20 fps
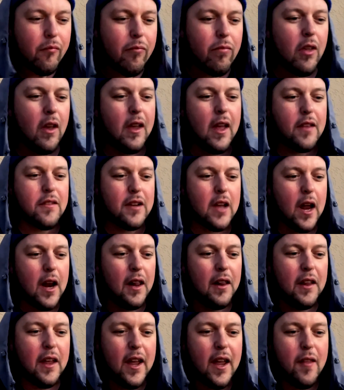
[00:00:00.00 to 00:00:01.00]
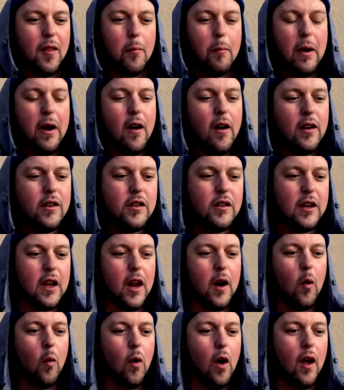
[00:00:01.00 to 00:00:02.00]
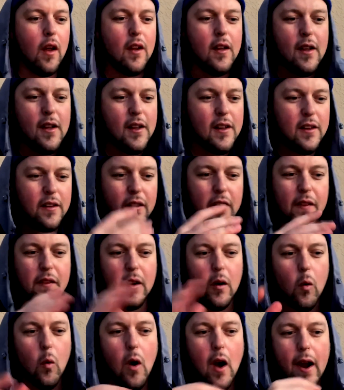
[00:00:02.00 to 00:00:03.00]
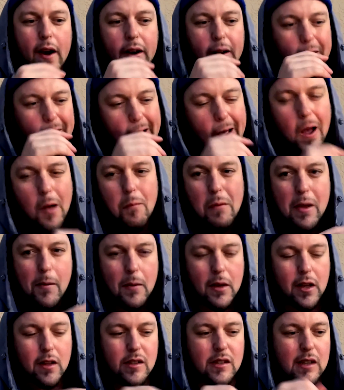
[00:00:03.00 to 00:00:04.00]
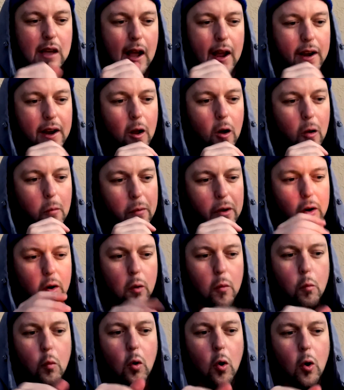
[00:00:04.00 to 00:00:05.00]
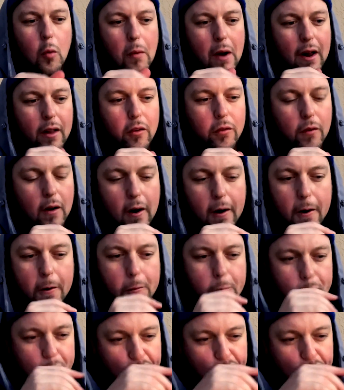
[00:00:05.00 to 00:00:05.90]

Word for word: it gets kind of late. The parents are kind of like they're winding down maybe inside now a bit or, or by the fire.